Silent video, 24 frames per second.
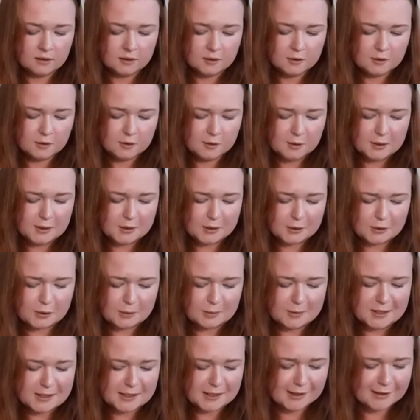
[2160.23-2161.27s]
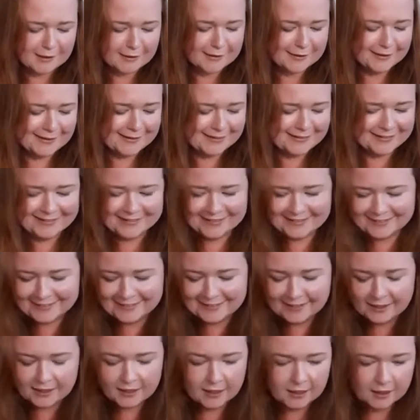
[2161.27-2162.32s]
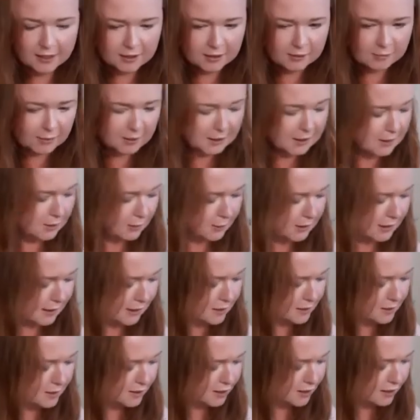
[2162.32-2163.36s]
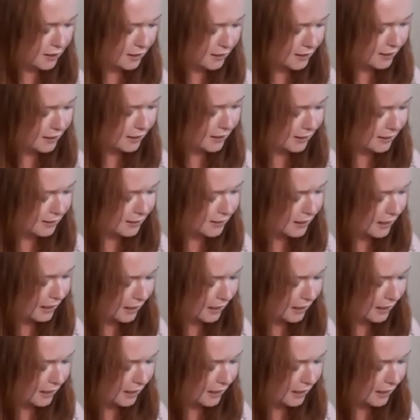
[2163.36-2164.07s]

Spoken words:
Oh, it's all coming together. Been so excited to change this.